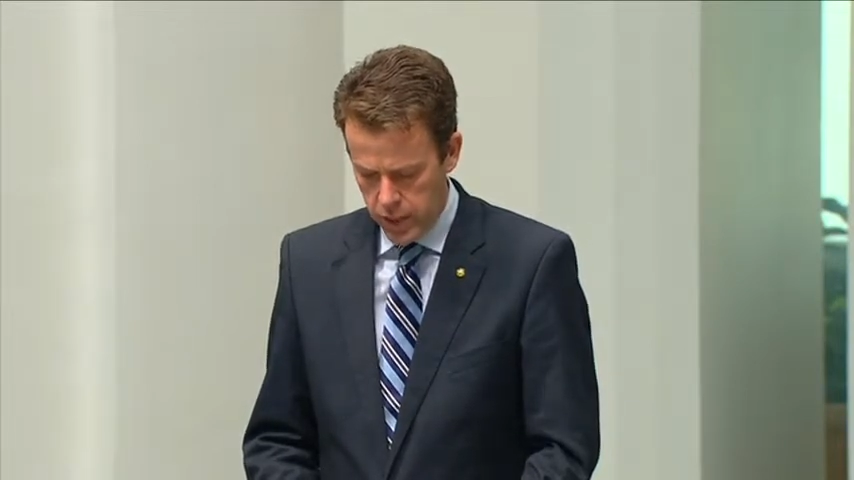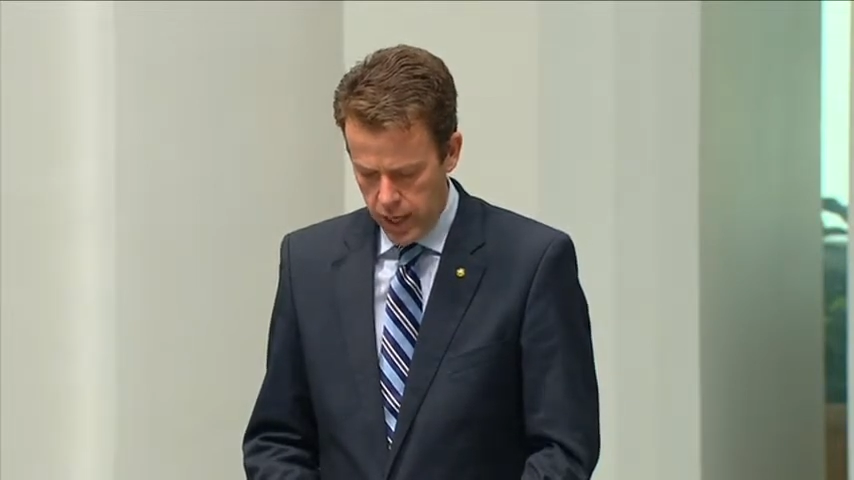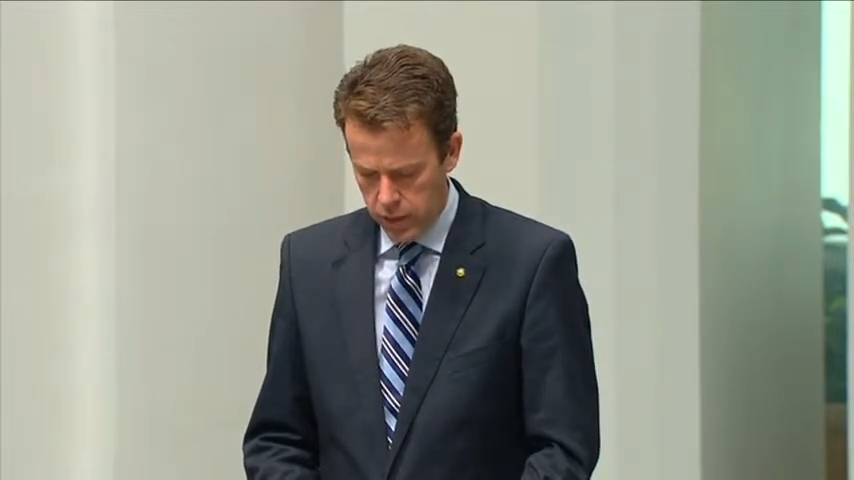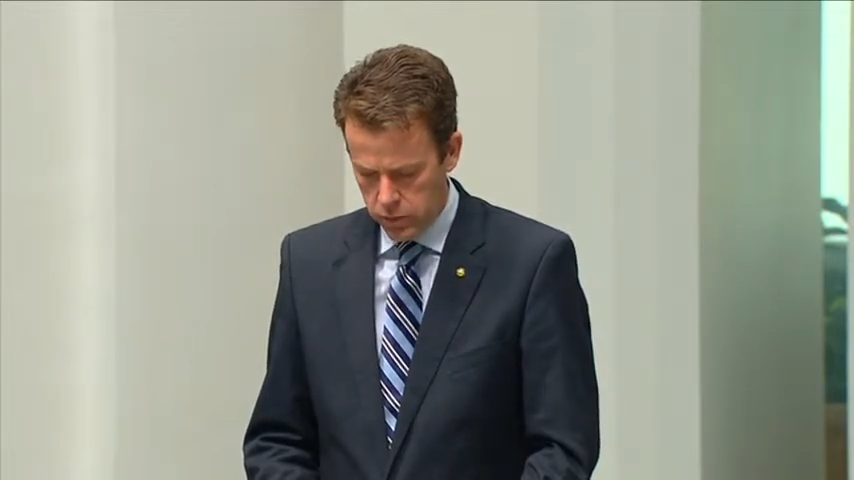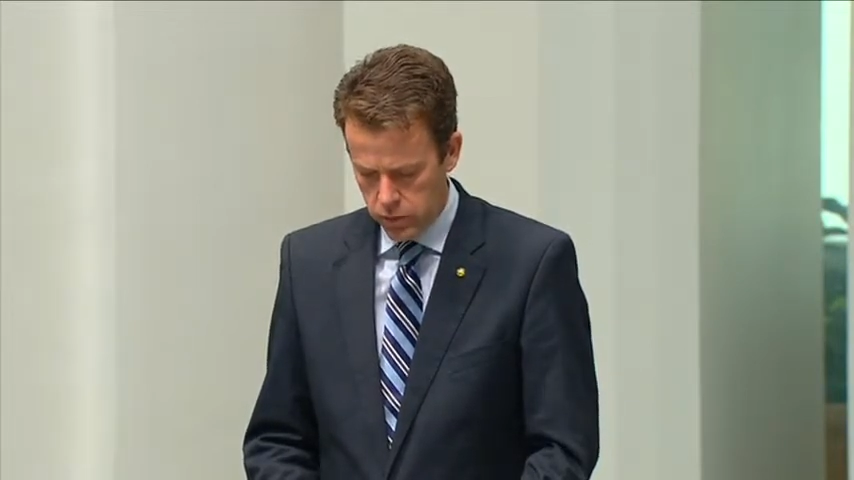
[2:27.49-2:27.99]

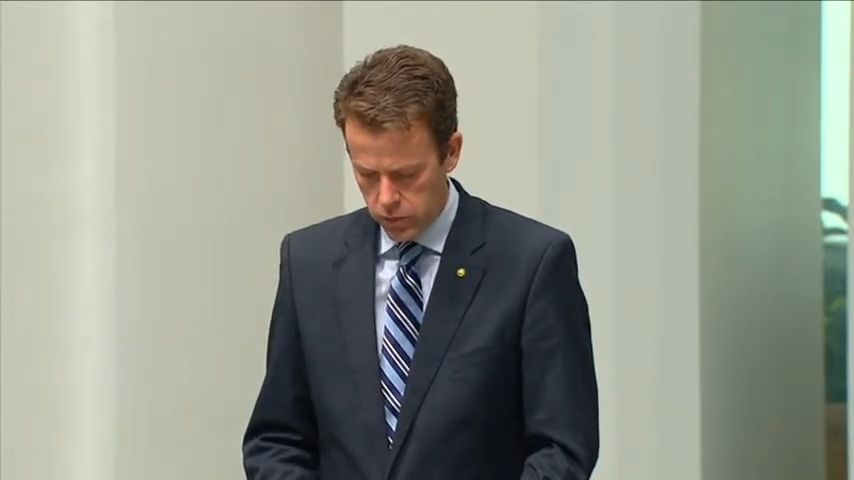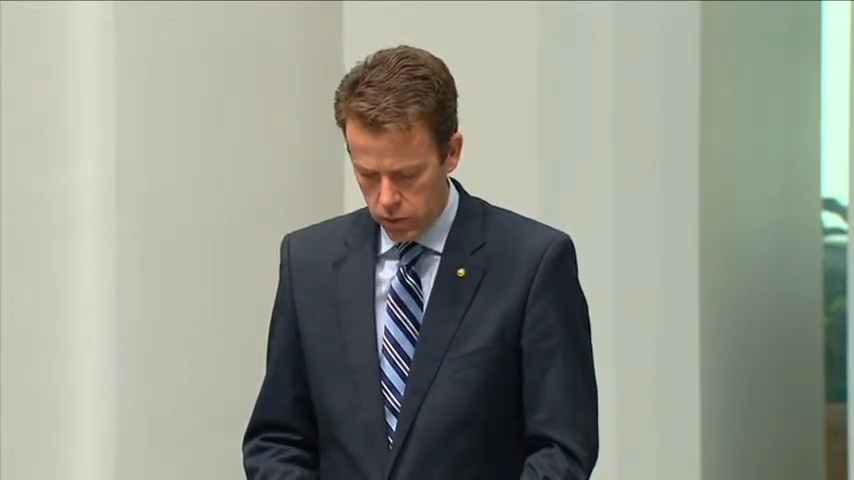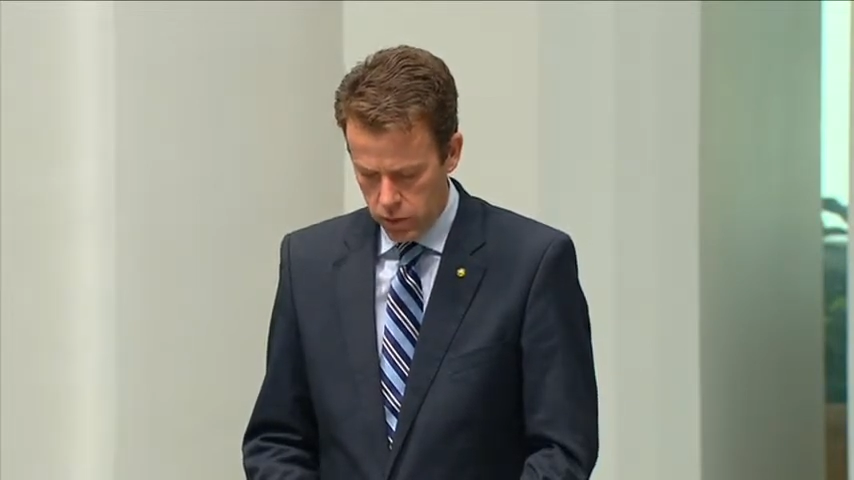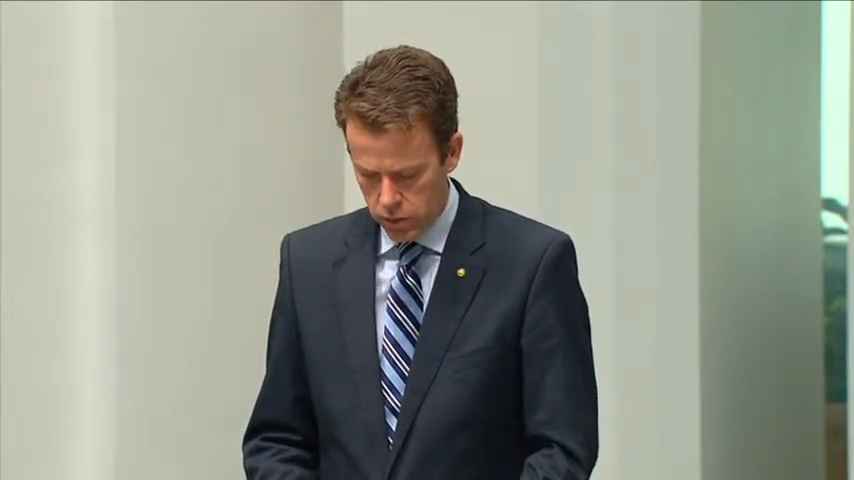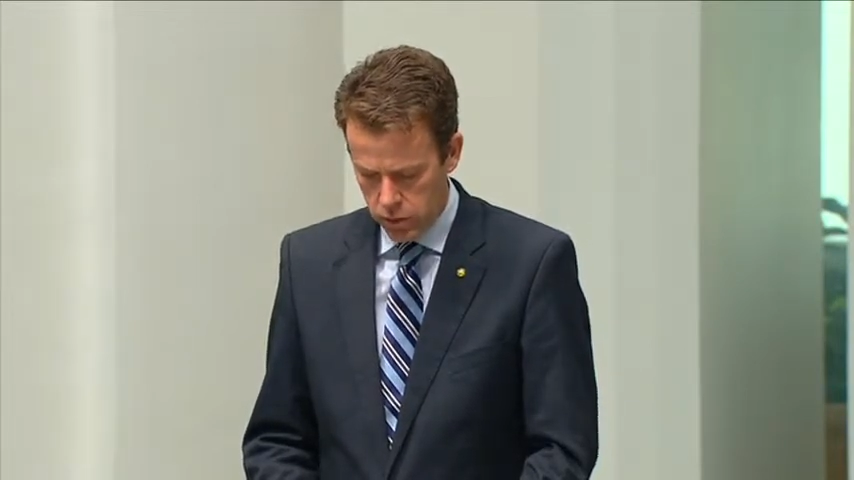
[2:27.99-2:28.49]
Councils
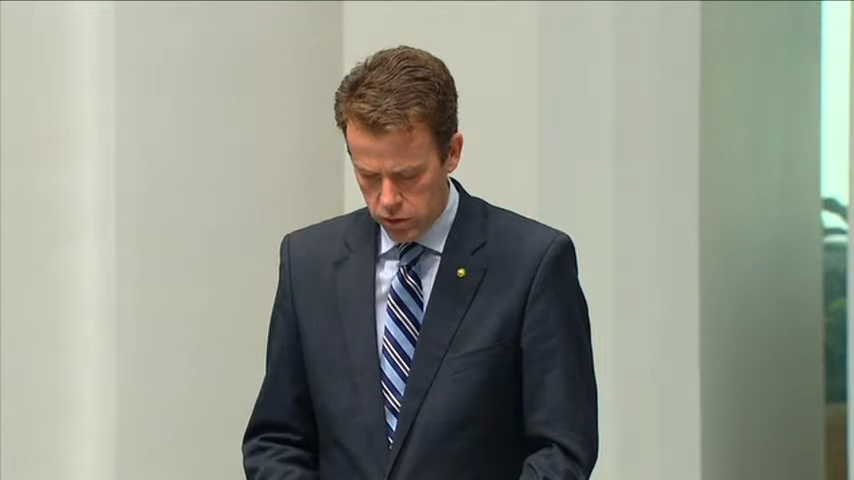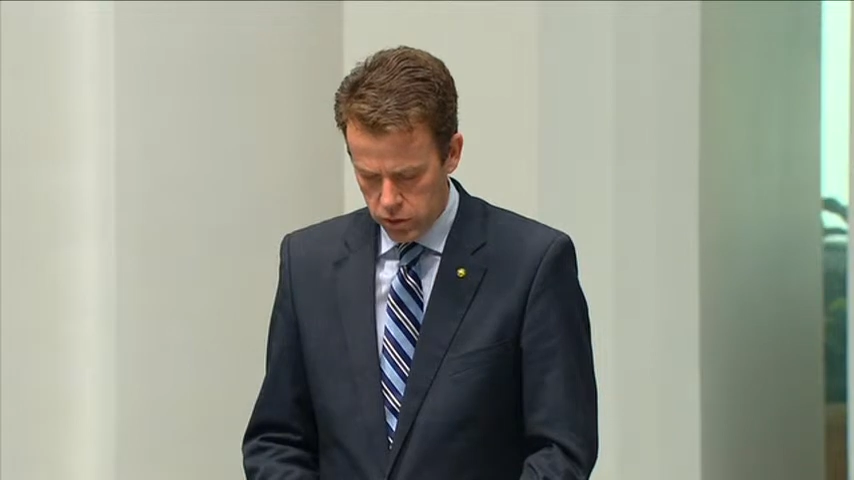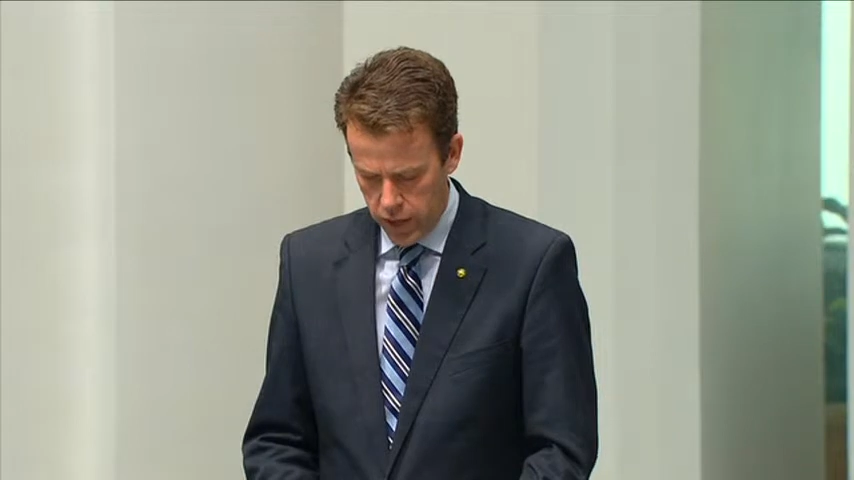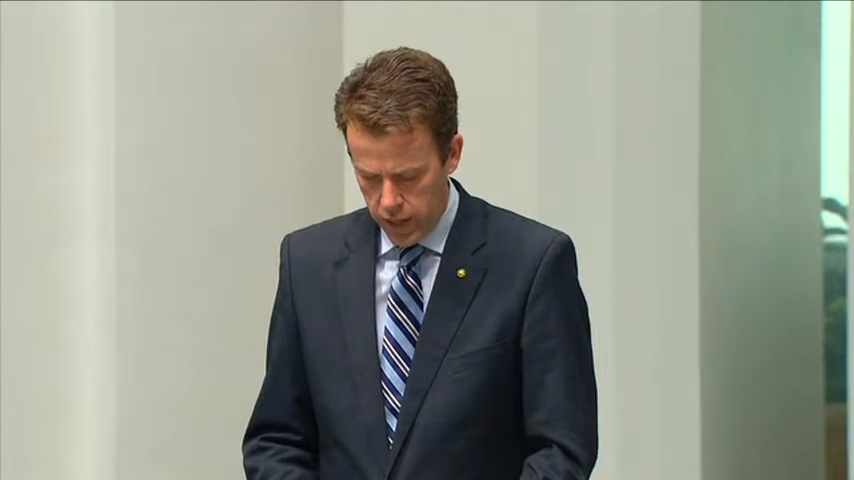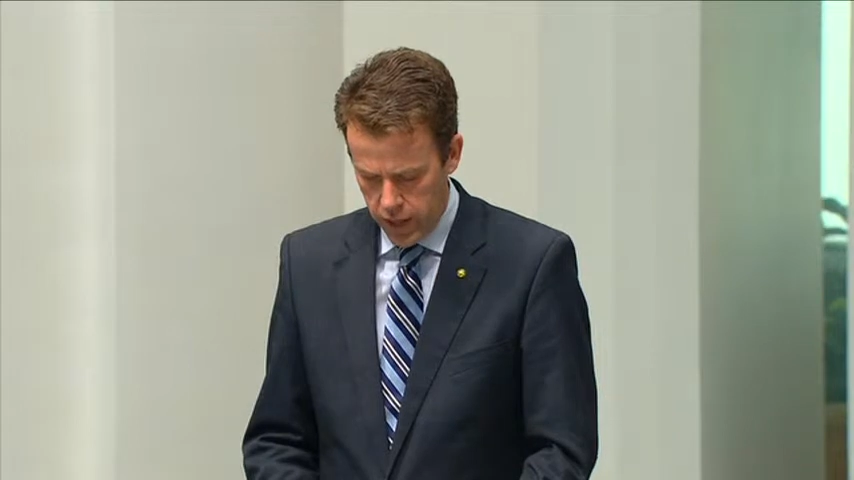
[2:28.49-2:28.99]
across
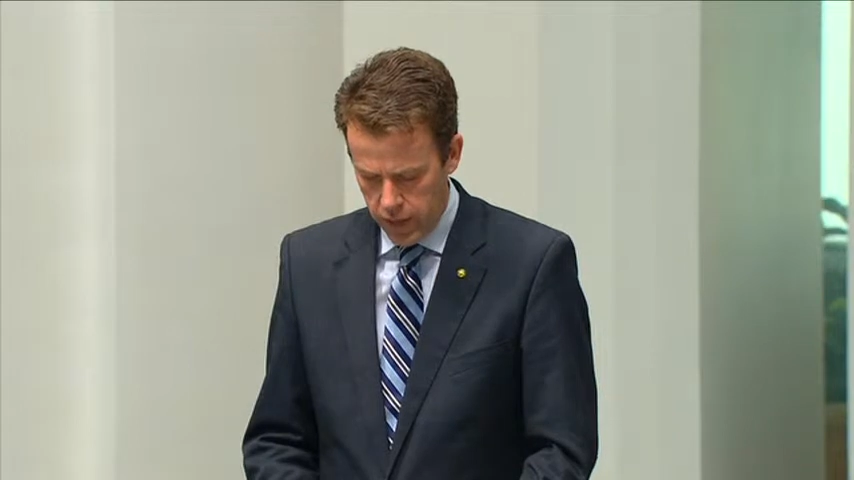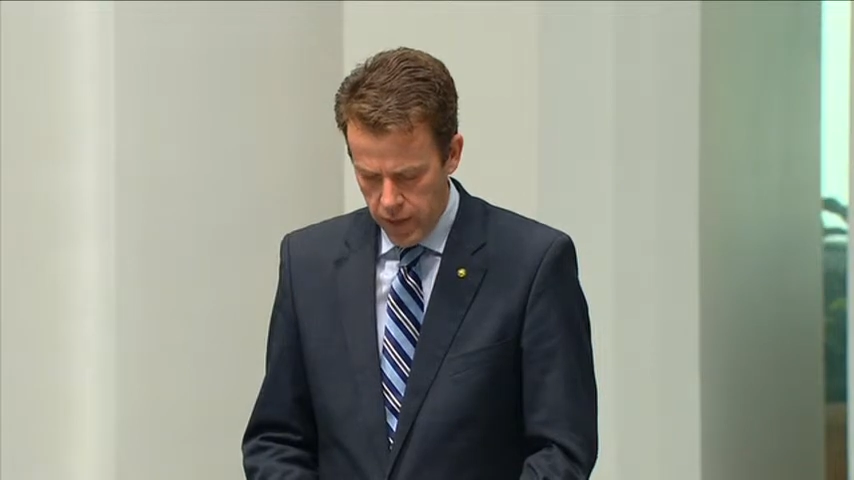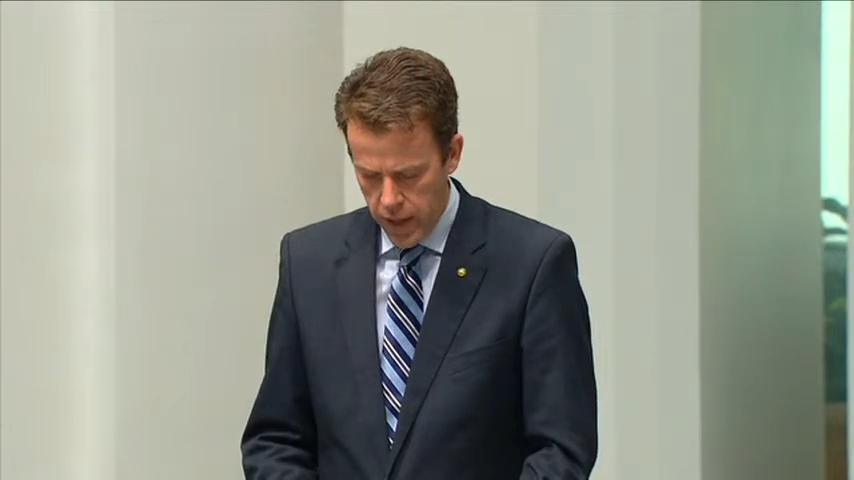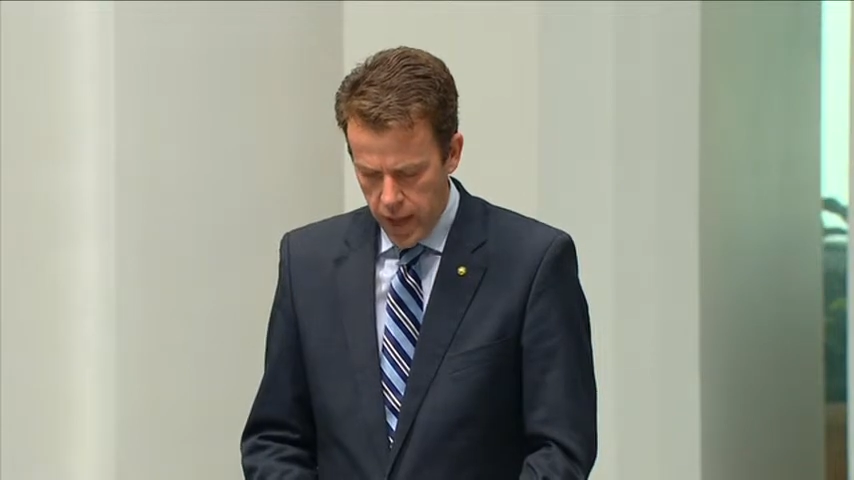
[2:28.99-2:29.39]
Australia,